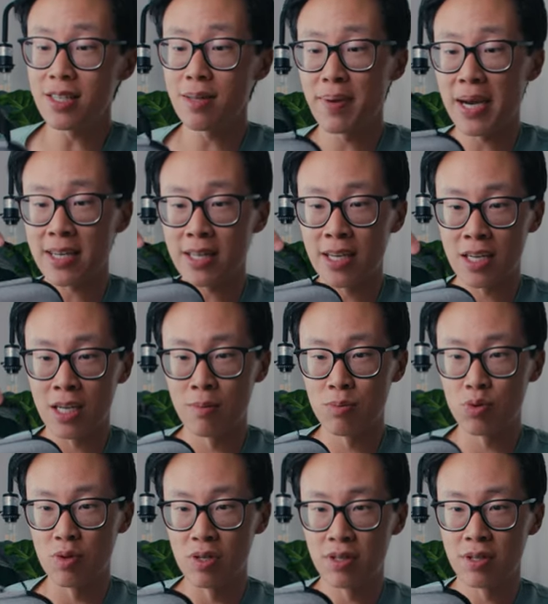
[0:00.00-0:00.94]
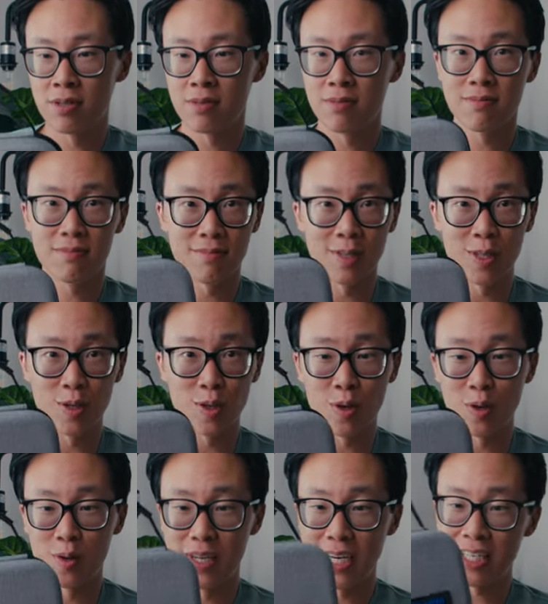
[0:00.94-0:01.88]
is the bag that it comes with. This
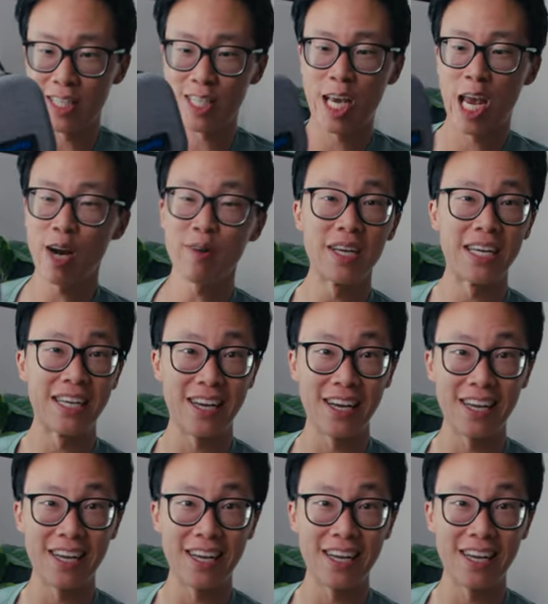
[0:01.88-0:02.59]
little nice carrying